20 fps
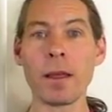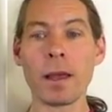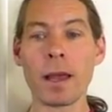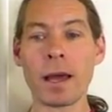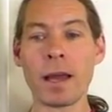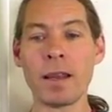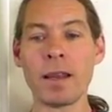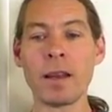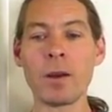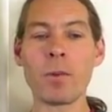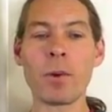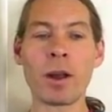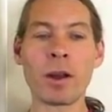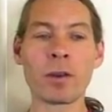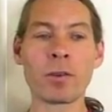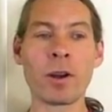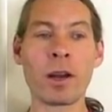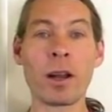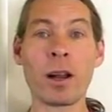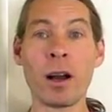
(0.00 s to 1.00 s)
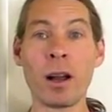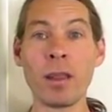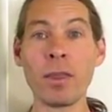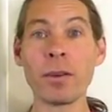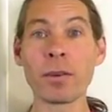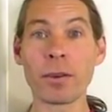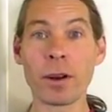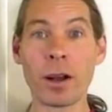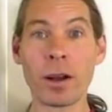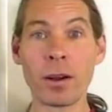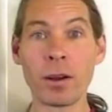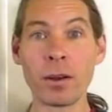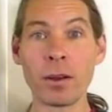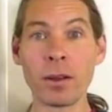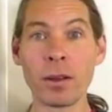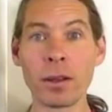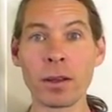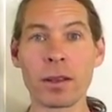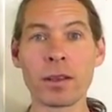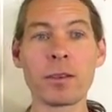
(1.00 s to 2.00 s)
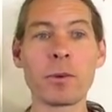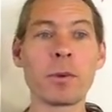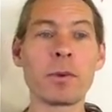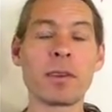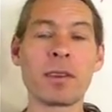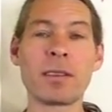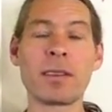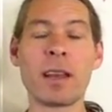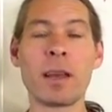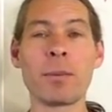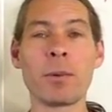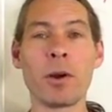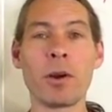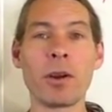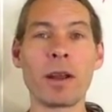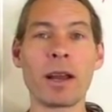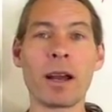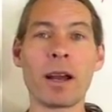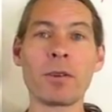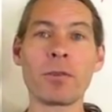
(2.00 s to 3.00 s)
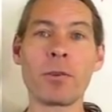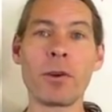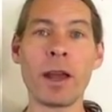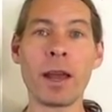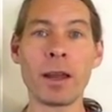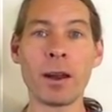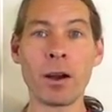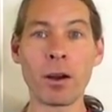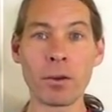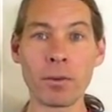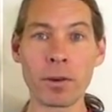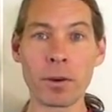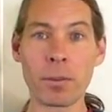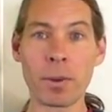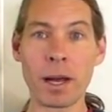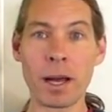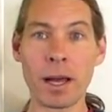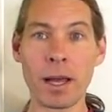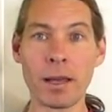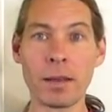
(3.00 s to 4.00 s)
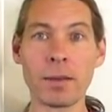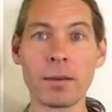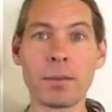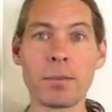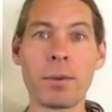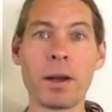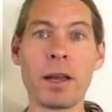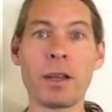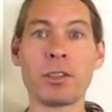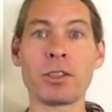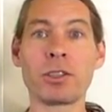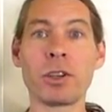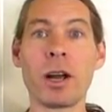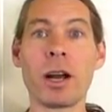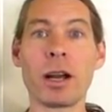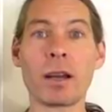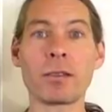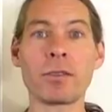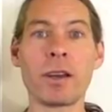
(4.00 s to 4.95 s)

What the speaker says: And I didn't want to run on the road because it was the same road I got ran over by a truck.